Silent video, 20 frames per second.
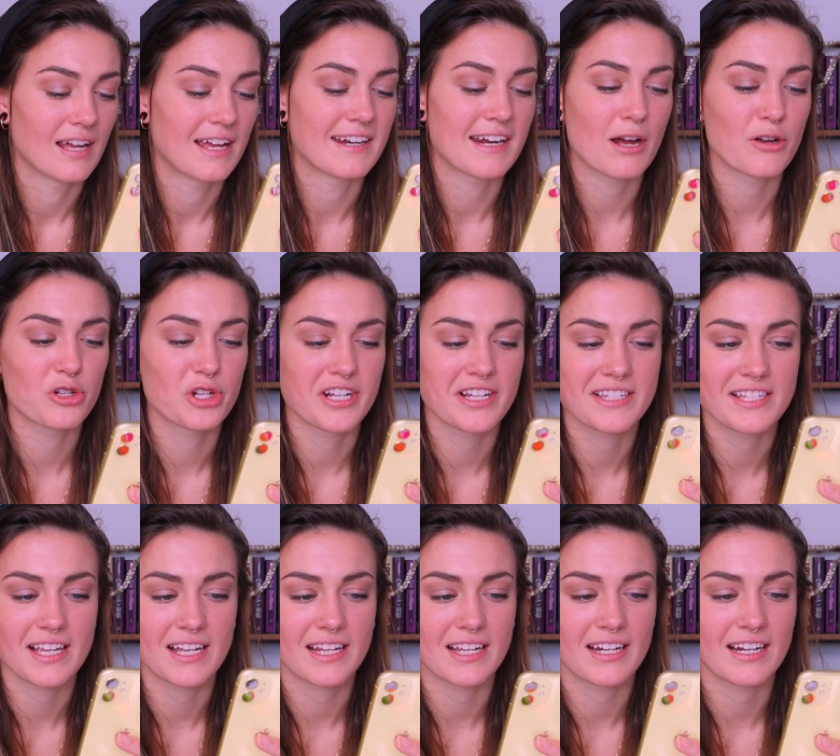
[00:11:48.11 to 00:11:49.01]
and now she's
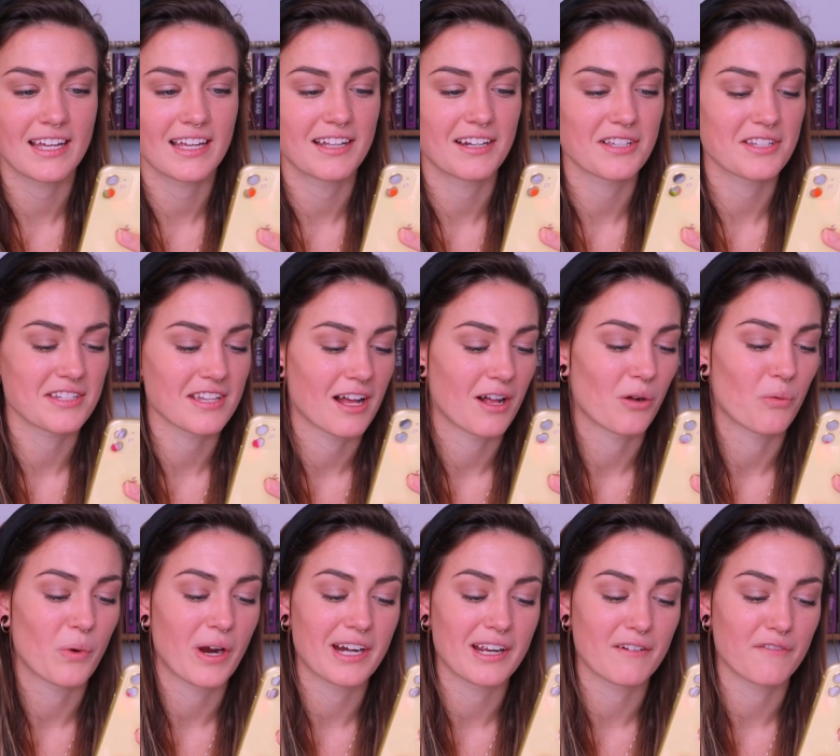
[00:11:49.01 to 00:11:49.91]
sitting in a cell
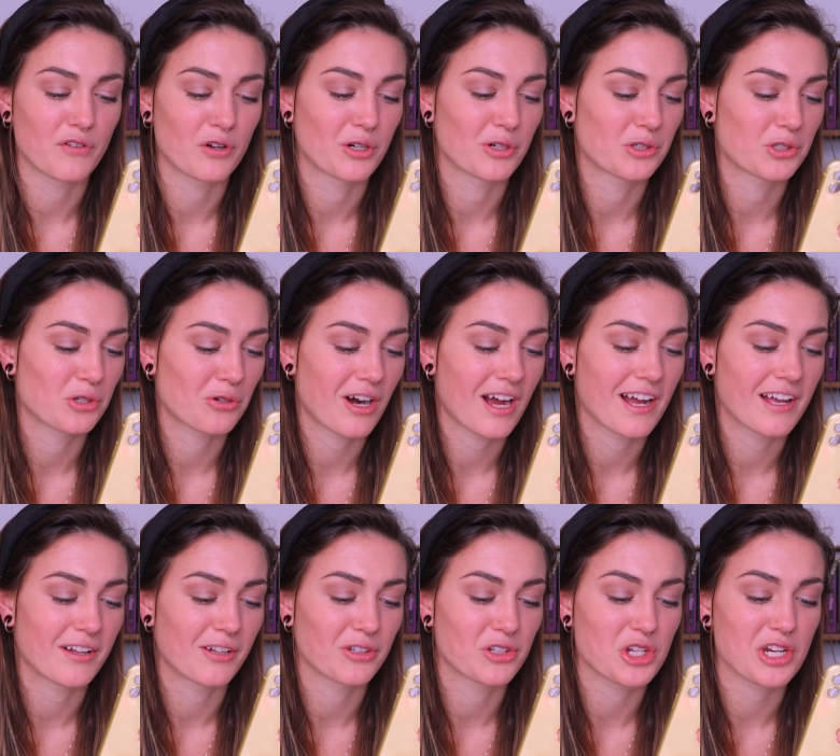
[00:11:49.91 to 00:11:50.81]
waiting for her
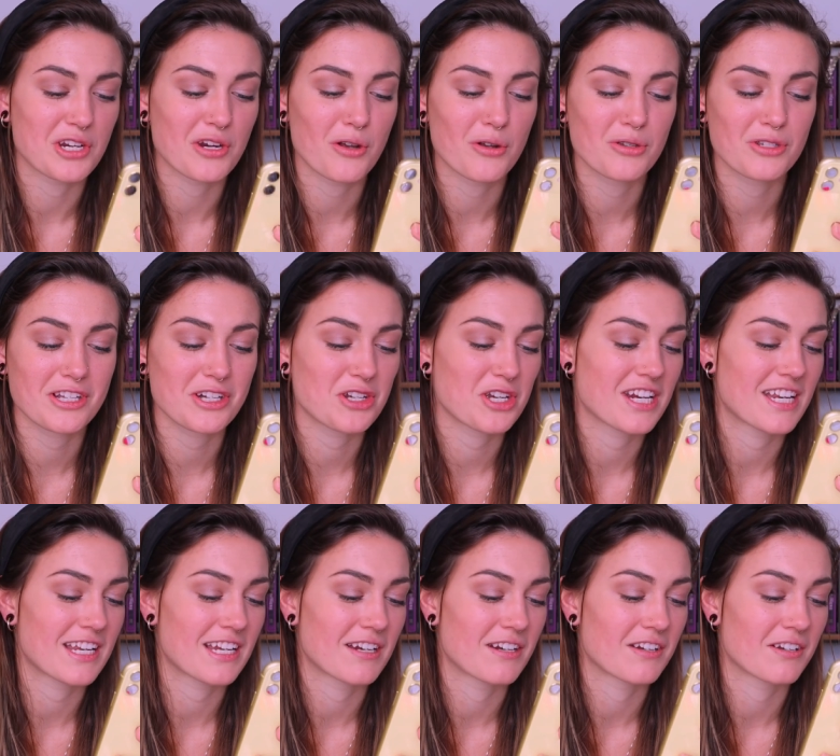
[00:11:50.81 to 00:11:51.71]
trial. She knows that she
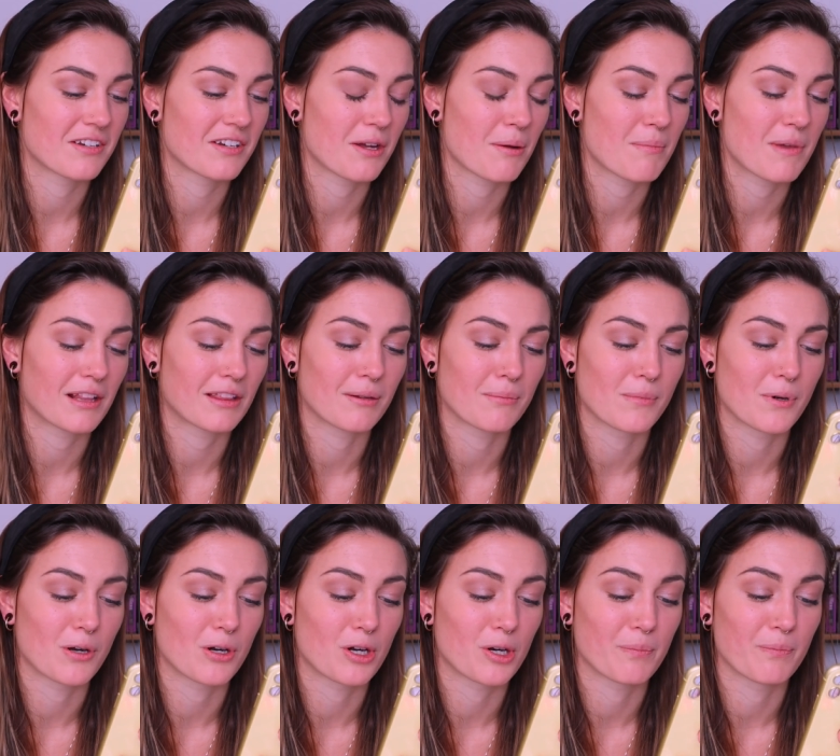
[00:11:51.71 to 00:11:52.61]
didn't commit the
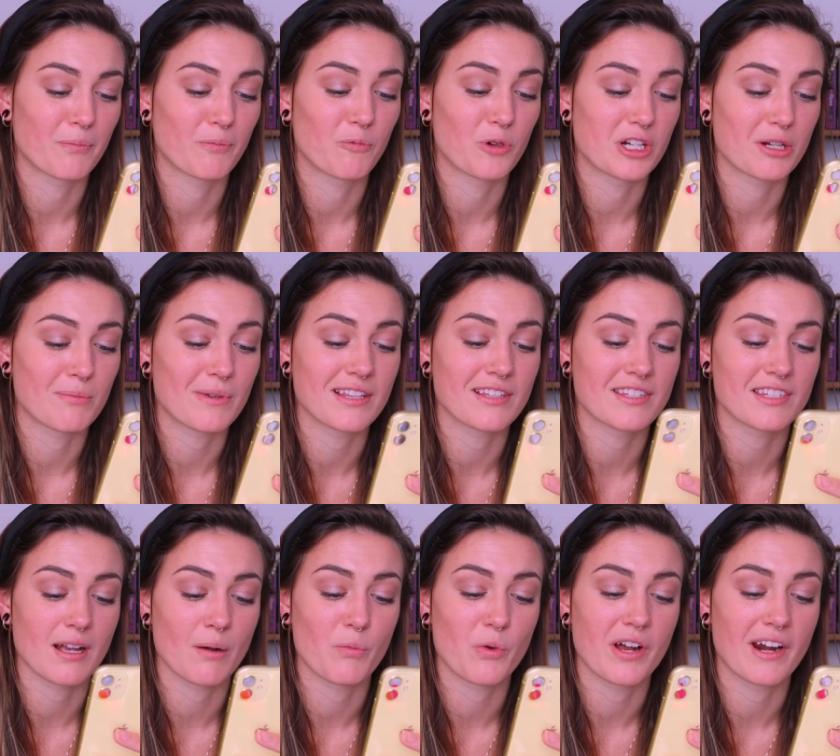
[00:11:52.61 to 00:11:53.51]
murder, which means
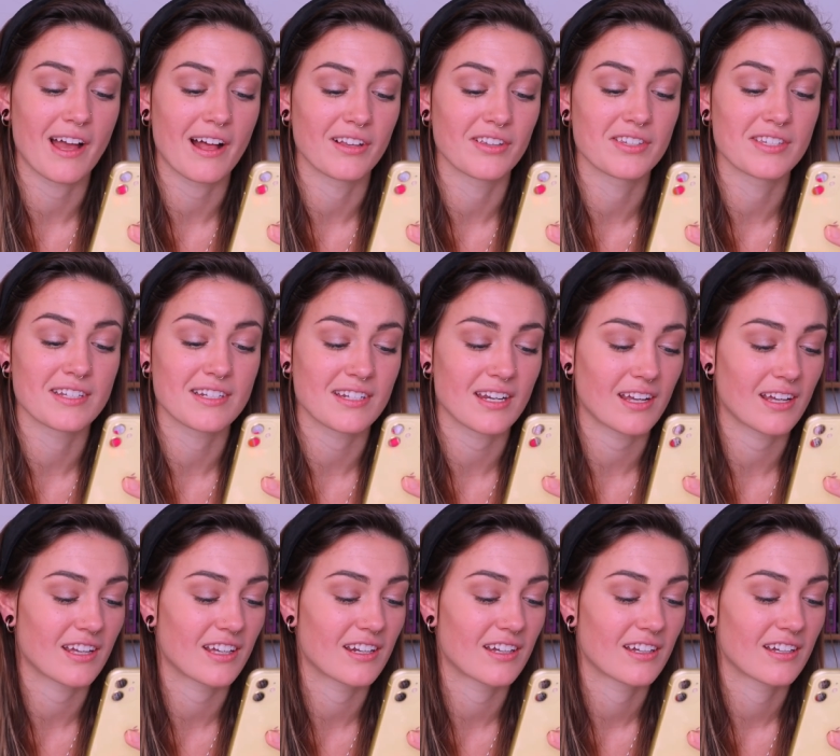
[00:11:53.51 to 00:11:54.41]
someone else
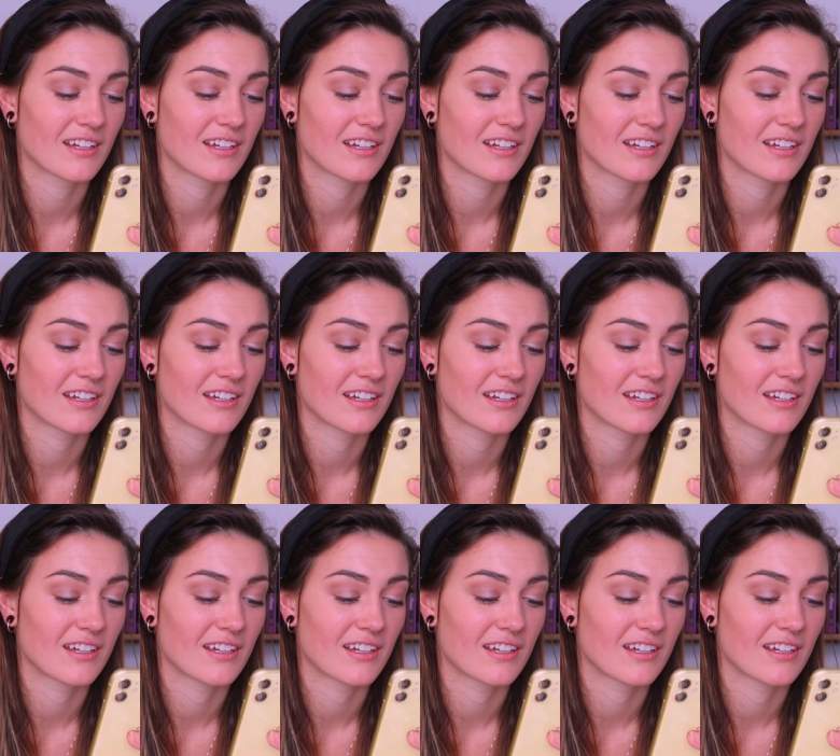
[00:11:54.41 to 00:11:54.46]
did.